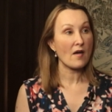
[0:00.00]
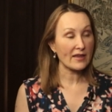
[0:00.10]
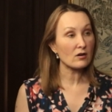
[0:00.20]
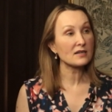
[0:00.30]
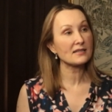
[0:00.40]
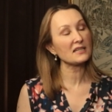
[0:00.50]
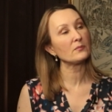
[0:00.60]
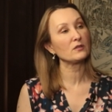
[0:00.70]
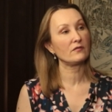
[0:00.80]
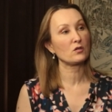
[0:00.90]
they are
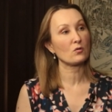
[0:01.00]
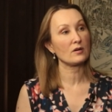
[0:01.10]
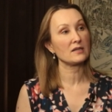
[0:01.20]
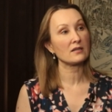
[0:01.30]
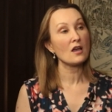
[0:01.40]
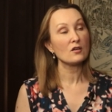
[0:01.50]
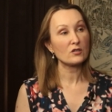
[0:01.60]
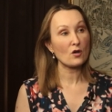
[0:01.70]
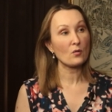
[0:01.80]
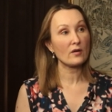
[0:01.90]
accessible to the Tories.
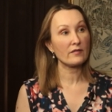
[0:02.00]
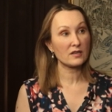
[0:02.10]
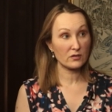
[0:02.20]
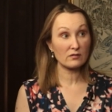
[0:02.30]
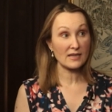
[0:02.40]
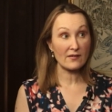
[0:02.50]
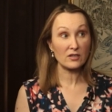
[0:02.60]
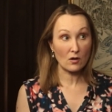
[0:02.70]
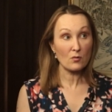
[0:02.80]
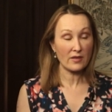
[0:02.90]
So the conservatives have to
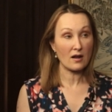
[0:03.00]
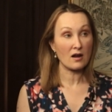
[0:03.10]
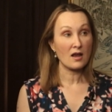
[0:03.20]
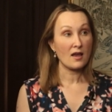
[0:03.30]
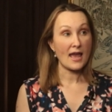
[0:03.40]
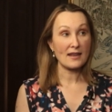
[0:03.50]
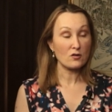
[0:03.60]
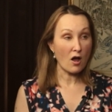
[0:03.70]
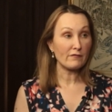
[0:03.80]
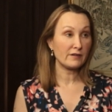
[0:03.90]
go there and
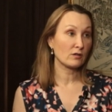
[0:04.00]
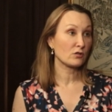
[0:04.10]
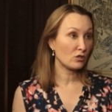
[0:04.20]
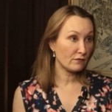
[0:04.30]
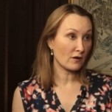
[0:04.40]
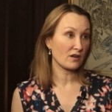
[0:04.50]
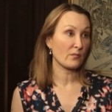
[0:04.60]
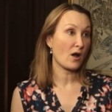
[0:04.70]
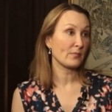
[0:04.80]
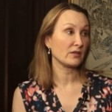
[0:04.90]
not veer too far to the
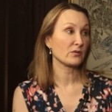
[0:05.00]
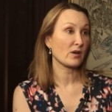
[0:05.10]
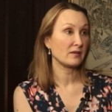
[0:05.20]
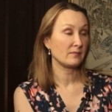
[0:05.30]
populist right. They